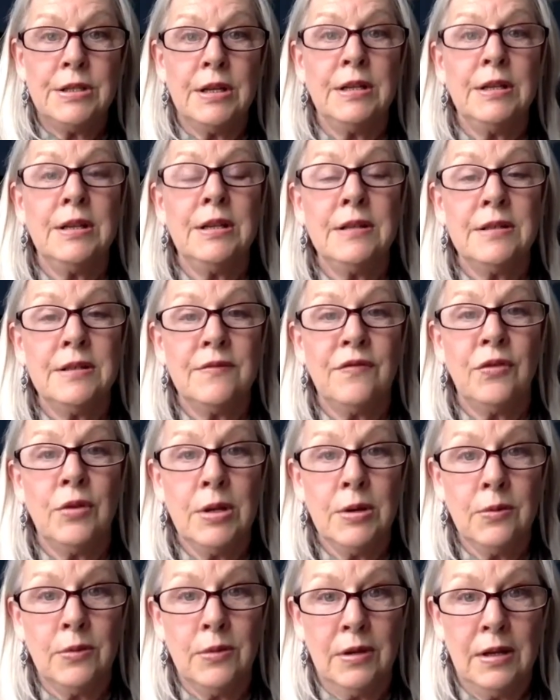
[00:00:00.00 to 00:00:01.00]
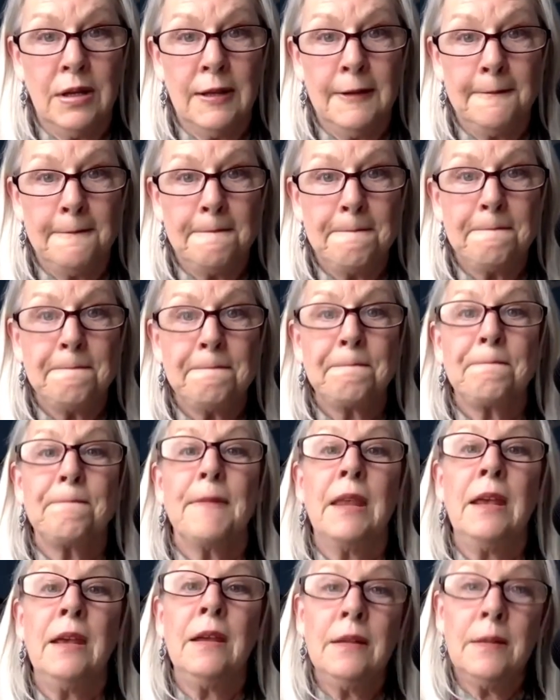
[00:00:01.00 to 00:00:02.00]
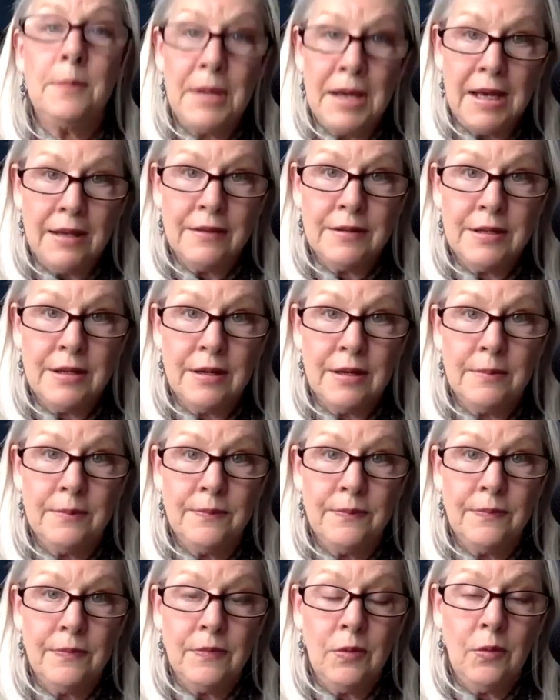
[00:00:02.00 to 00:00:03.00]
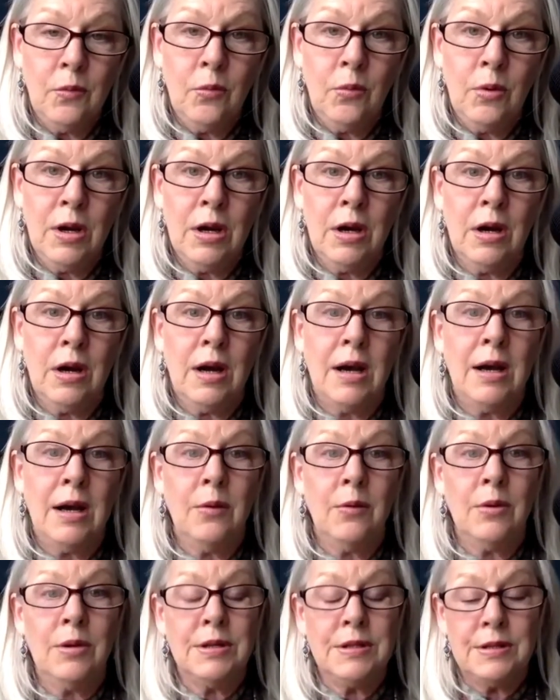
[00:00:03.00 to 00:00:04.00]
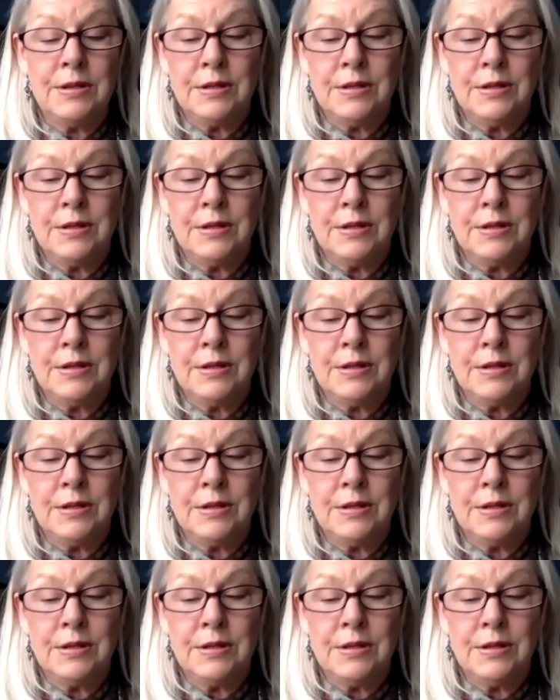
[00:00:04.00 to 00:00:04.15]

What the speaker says: I did this frequently in the bathtub, where I would